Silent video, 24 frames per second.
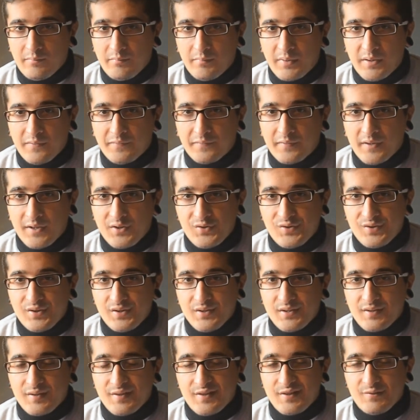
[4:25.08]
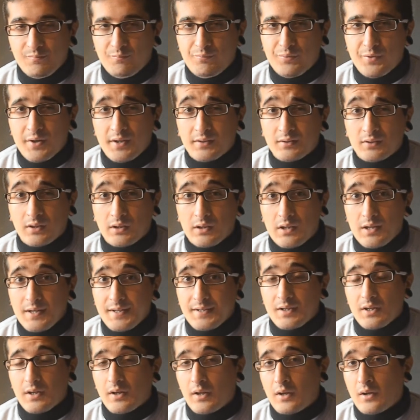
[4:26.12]
my flash doesn't spread the
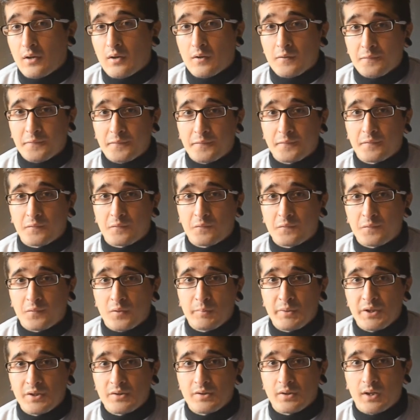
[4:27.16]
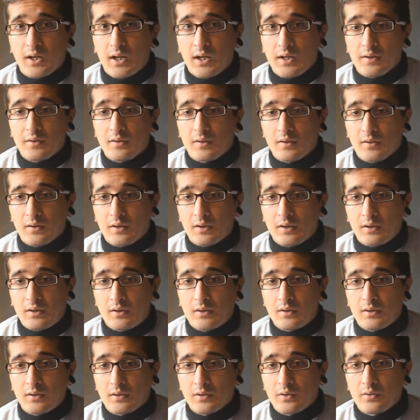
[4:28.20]
light enough for me to get
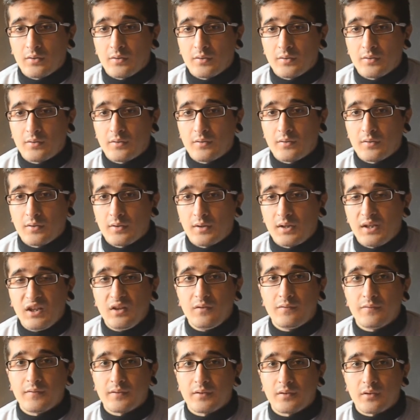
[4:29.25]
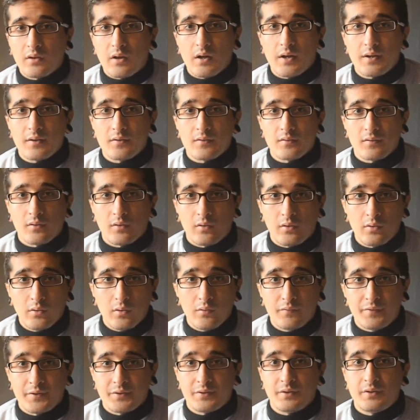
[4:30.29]
a good even light
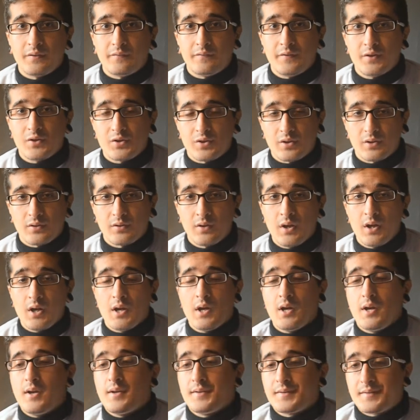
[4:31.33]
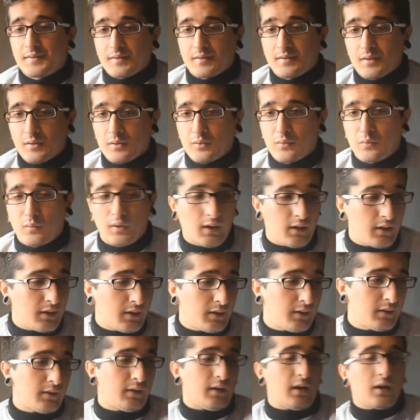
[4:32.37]
all over the division. So
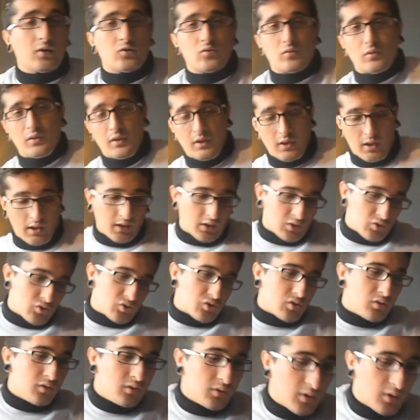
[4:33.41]
actually I can show